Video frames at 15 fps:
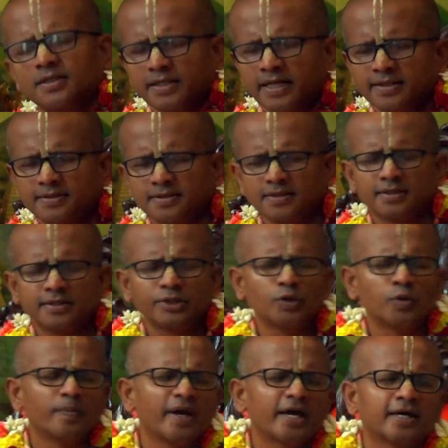Let uh,
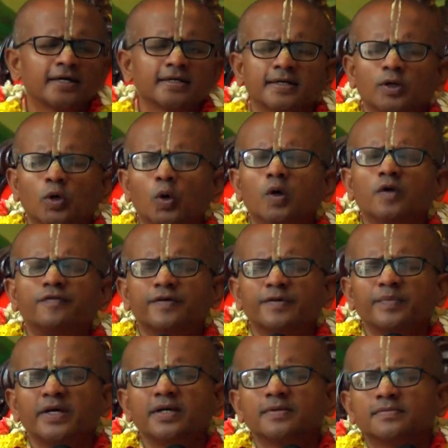you make a hole for
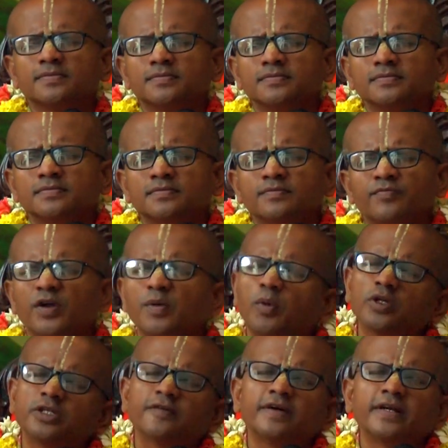me. We'll
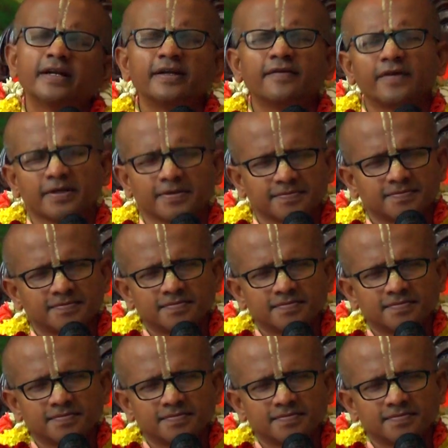both away run away.